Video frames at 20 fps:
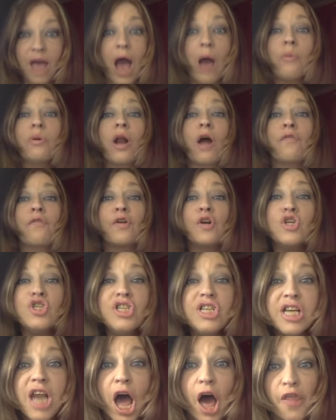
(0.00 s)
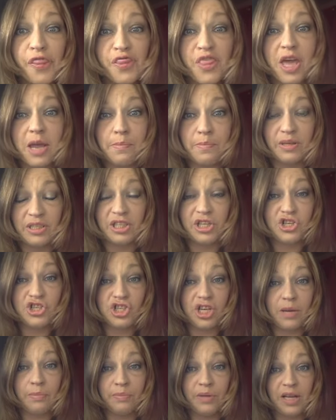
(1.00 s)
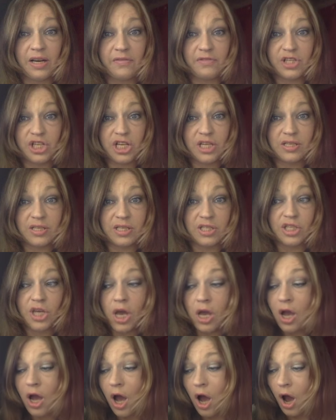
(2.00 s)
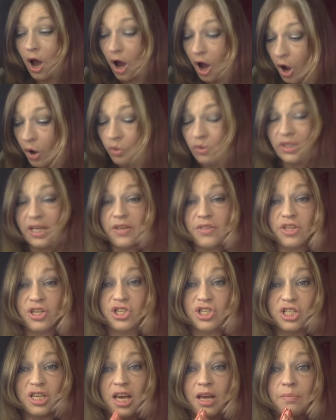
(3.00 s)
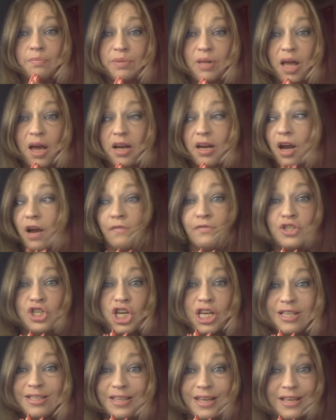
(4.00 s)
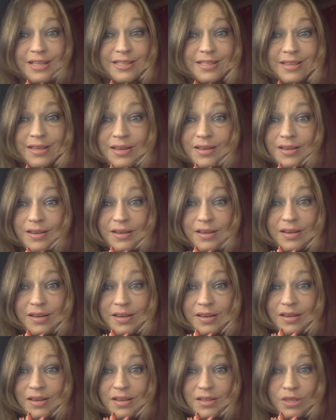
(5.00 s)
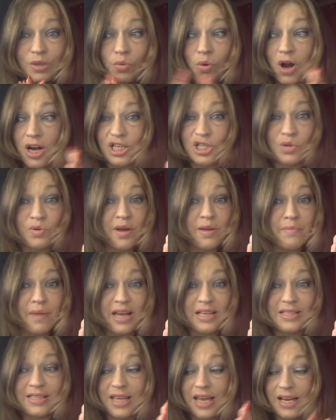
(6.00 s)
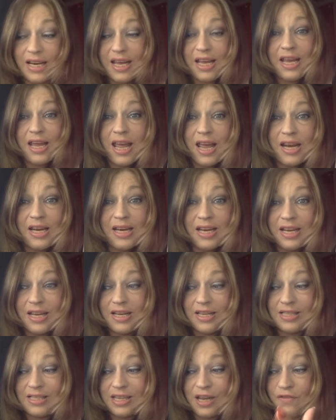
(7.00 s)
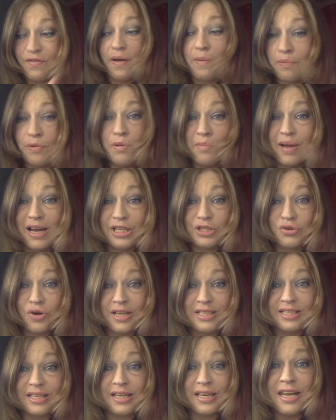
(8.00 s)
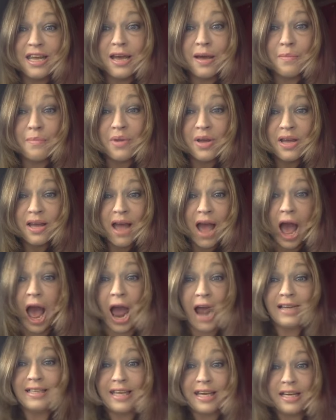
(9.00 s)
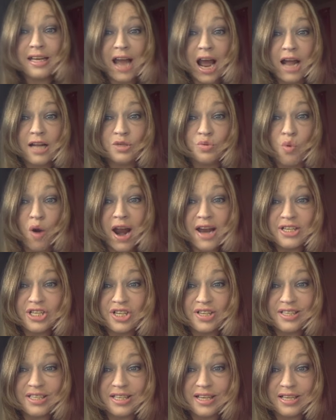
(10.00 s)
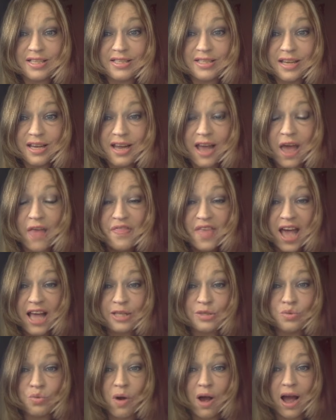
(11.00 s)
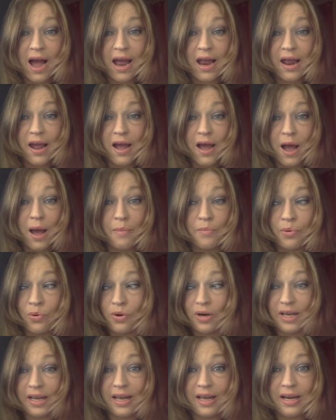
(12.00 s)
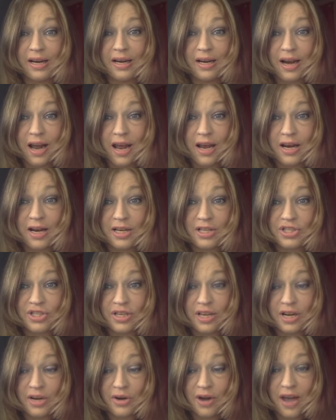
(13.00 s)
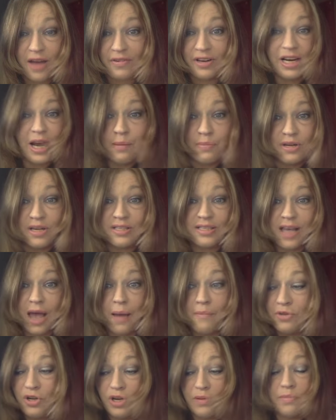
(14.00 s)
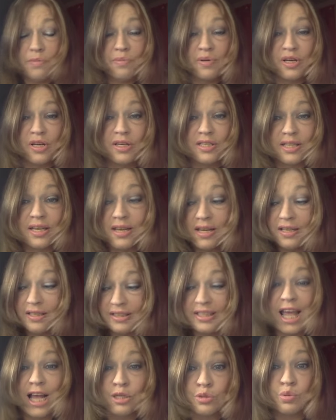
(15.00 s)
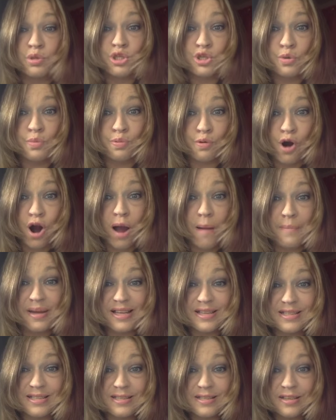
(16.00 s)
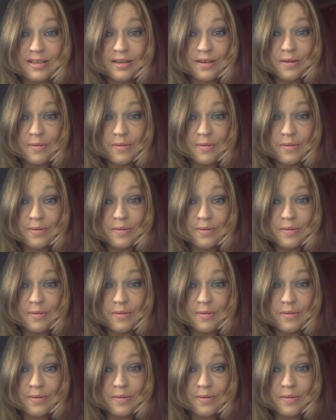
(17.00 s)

I would offer nothing but the shed blood of Jesus. Only the shed blood of Jesus to wash away my sin. And it said if I put my trust in him, I get God's righteousness, and that's why I'm born again, and, and I should enter heaven, not because I'm good, but because That's what you promised.